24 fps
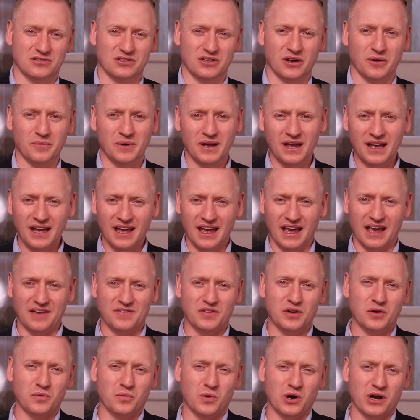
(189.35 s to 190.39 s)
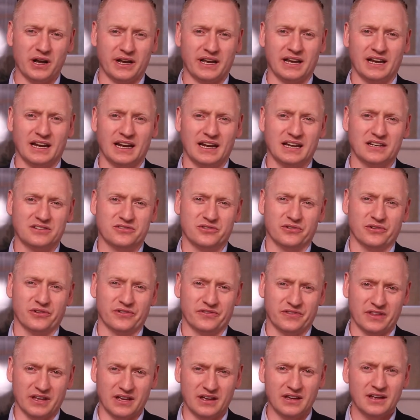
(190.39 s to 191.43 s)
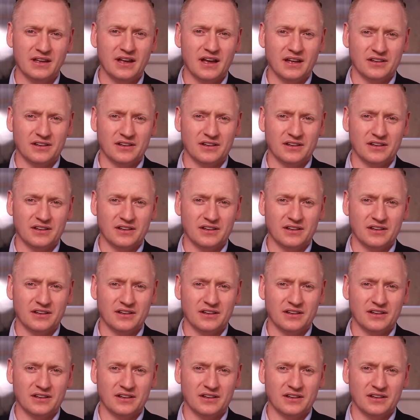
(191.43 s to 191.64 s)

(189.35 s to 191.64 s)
So if you're working in sort of the